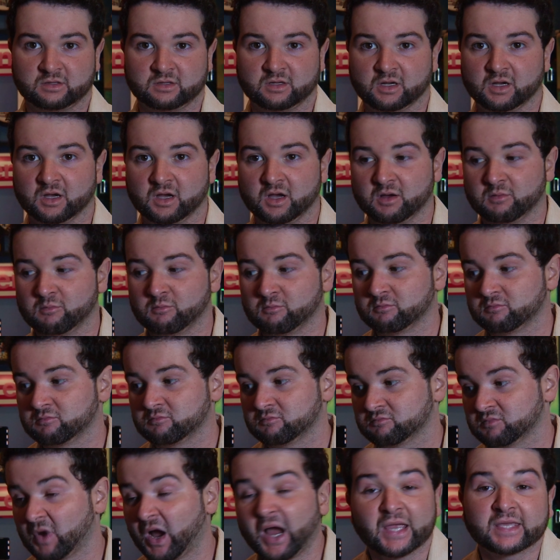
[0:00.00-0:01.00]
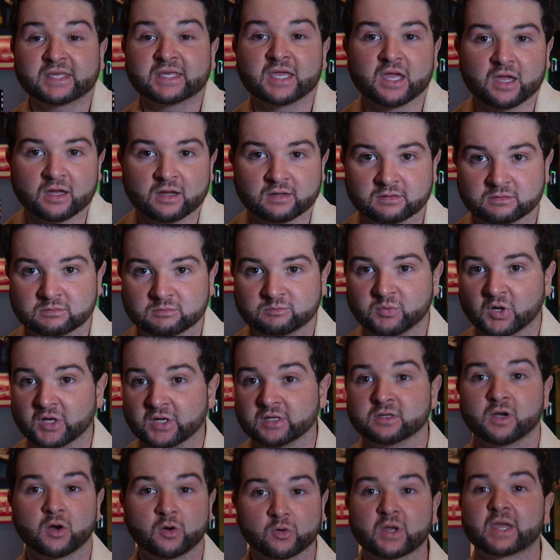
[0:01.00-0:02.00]
Um, I can't,
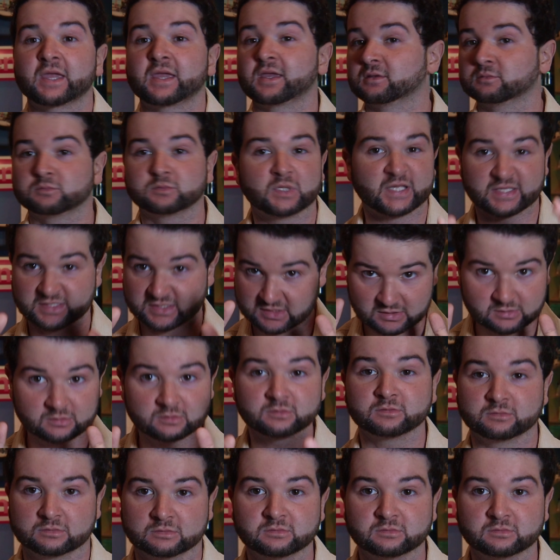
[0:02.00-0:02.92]
but okay, let's,